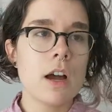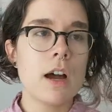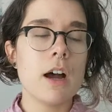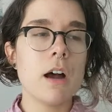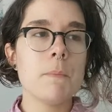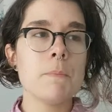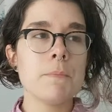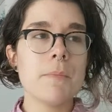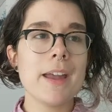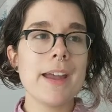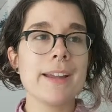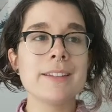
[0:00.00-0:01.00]

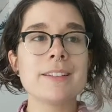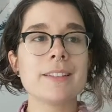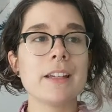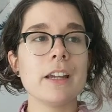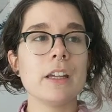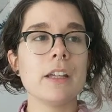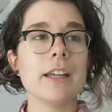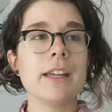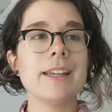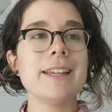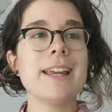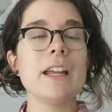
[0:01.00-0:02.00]
And
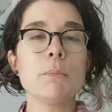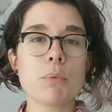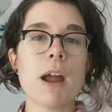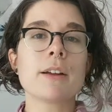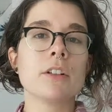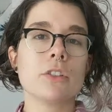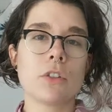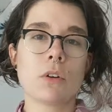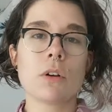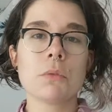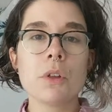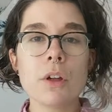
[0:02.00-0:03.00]
in practice, there
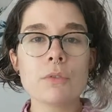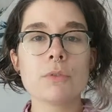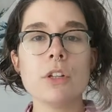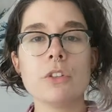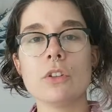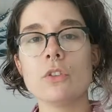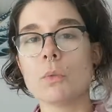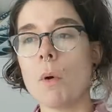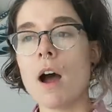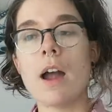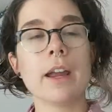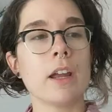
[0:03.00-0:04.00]
are a lot of reasons
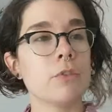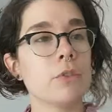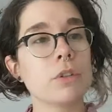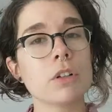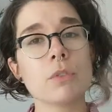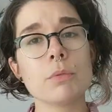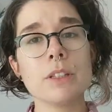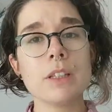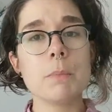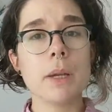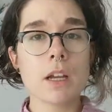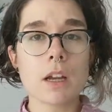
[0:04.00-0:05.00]
why, if you're at a really
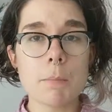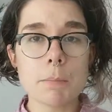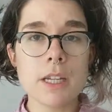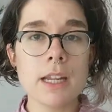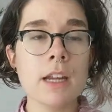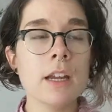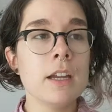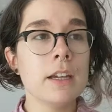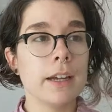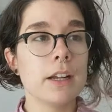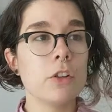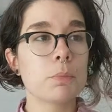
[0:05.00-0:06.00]
big company,
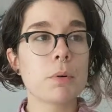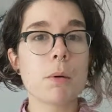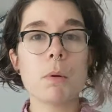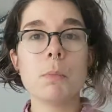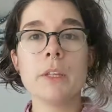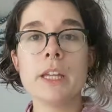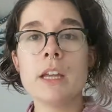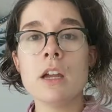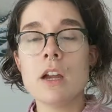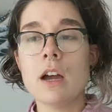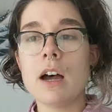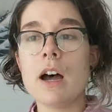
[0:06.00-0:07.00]
it is probably
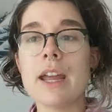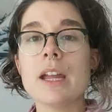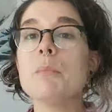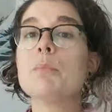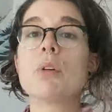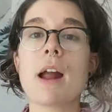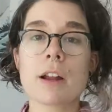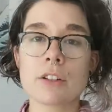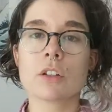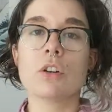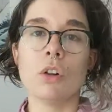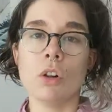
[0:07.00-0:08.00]

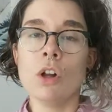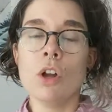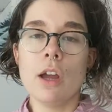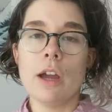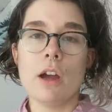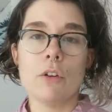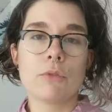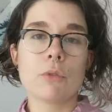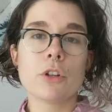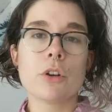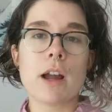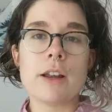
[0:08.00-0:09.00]
impractical
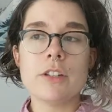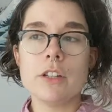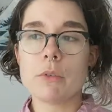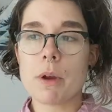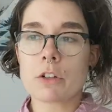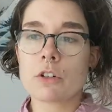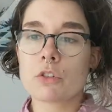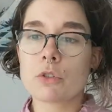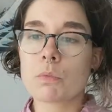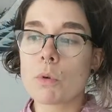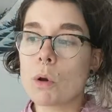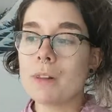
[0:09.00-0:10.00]
for your IT director to
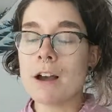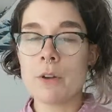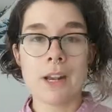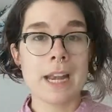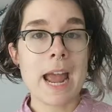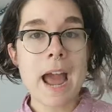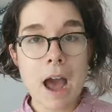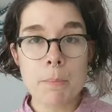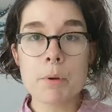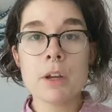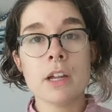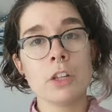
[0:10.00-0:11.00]
roll out an
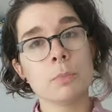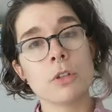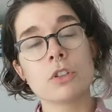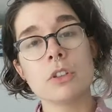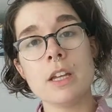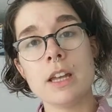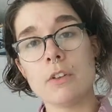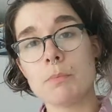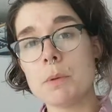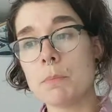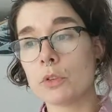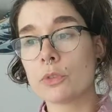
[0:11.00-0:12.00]
app, especially if
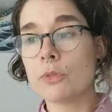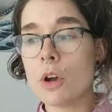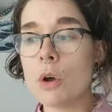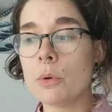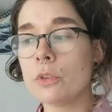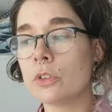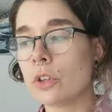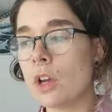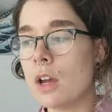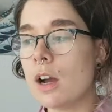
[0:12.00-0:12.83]
people's phones